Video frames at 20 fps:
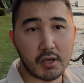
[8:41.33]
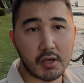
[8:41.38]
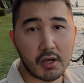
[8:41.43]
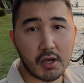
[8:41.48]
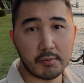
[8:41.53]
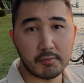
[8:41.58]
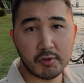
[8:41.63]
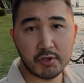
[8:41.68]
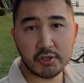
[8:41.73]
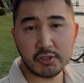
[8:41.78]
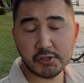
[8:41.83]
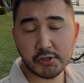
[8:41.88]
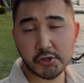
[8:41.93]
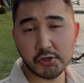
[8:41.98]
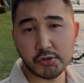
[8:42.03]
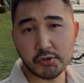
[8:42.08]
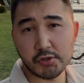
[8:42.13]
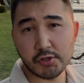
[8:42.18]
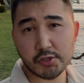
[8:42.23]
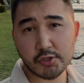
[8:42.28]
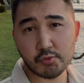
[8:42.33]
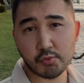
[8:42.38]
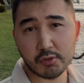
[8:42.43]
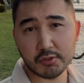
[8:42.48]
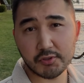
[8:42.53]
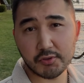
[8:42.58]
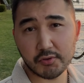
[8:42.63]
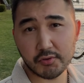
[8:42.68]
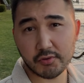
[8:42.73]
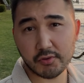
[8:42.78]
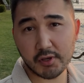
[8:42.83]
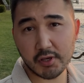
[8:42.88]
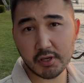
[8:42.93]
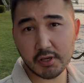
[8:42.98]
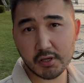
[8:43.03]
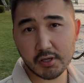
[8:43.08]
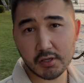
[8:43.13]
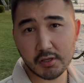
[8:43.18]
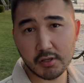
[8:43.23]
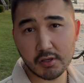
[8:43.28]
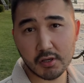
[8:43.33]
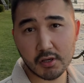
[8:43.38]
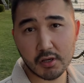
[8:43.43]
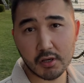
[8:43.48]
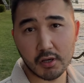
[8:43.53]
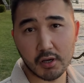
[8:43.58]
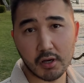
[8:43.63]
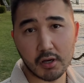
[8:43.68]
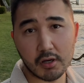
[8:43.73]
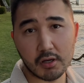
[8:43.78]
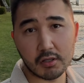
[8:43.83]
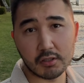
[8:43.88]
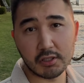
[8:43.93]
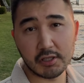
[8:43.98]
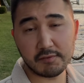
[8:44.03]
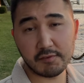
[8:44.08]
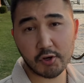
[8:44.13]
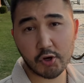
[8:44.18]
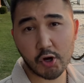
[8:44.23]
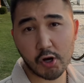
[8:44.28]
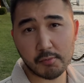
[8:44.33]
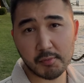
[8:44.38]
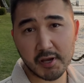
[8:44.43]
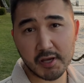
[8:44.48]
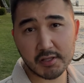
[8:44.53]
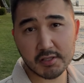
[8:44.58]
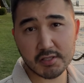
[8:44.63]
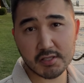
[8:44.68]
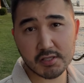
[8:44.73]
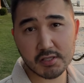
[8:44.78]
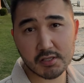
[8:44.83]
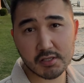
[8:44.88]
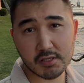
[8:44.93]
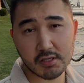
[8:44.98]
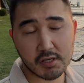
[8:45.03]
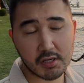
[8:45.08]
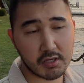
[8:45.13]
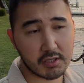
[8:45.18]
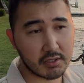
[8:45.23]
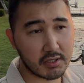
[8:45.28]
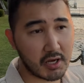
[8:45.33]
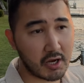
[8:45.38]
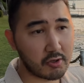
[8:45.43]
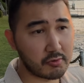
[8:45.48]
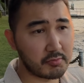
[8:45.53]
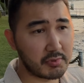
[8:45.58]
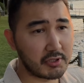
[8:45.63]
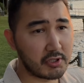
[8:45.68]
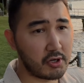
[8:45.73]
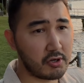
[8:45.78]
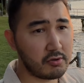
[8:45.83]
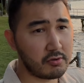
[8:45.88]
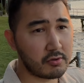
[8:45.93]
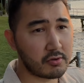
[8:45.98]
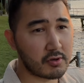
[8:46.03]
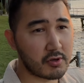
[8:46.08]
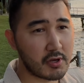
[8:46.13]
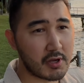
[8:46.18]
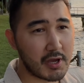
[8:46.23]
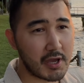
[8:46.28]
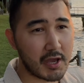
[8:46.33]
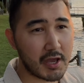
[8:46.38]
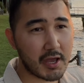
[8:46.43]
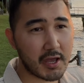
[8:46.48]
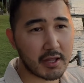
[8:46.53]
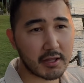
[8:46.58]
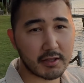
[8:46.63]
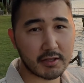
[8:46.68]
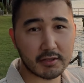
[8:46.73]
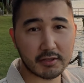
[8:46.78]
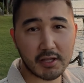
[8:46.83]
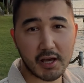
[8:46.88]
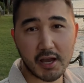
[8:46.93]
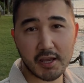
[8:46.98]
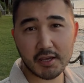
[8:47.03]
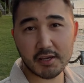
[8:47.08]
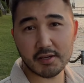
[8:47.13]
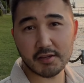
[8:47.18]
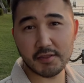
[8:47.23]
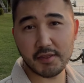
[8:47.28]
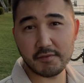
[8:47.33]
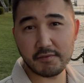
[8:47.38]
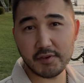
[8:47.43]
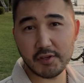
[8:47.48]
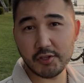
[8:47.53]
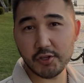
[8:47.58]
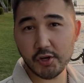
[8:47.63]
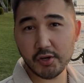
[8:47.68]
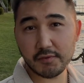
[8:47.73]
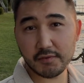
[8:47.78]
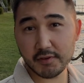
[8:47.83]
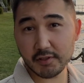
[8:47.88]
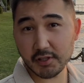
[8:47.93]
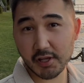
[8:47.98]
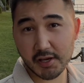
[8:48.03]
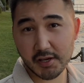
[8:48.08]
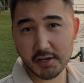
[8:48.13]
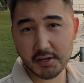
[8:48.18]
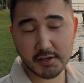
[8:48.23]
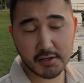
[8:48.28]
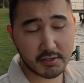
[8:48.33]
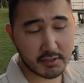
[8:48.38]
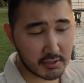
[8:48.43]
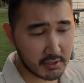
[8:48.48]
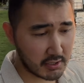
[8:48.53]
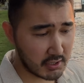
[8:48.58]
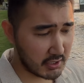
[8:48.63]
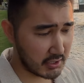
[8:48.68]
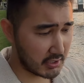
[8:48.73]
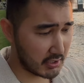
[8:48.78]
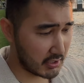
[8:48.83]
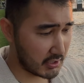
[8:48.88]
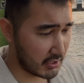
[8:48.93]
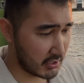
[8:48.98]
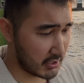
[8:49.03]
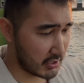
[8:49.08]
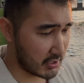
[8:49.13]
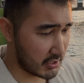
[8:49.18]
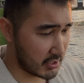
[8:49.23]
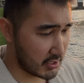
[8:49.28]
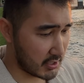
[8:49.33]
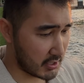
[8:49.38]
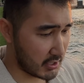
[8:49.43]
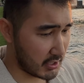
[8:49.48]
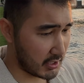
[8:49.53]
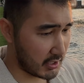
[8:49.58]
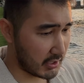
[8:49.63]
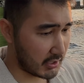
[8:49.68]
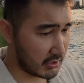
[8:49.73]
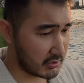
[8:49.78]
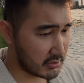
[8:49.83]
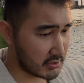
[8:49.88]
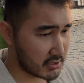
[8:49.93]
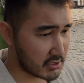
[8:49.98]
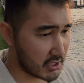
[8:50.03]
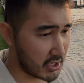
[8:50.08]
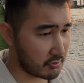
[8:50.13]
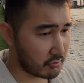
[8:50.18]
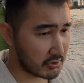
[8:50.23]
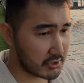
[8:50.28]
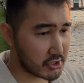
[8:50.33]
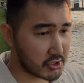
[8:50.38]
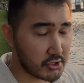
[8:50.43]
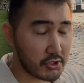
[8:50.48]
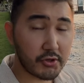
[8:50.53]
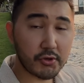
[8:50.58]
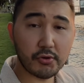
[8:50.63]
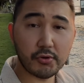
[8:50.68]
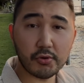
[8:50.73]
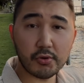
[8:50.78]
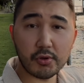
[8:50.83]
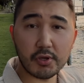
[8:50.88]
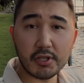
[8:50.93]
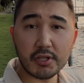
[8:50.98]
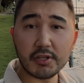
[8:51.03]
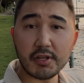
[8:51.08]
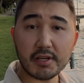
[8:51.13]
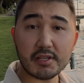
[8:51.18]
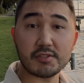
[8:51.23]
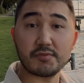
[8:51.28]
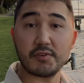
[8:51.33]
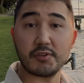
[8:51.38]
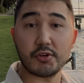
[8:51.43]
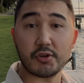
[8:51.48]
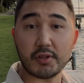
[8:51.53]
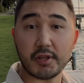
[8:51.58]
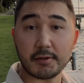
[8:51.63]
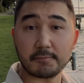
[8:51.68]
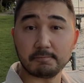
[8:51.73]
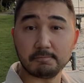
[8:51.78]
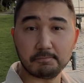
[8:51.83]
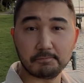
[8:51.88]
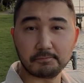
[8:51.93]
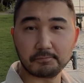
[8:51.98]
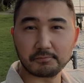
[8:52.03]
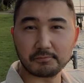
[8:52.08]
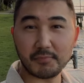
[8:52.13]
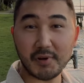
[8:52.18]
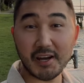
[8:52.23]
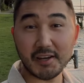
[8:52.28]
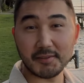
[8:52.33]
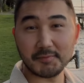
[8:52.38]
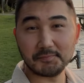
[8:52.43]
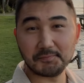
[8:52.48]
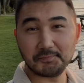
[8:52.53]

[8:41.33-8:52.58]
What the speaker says: I'm really curious what do you think. Leave a comment down below and like the video if you like, and I will see you in the next video then. Bye.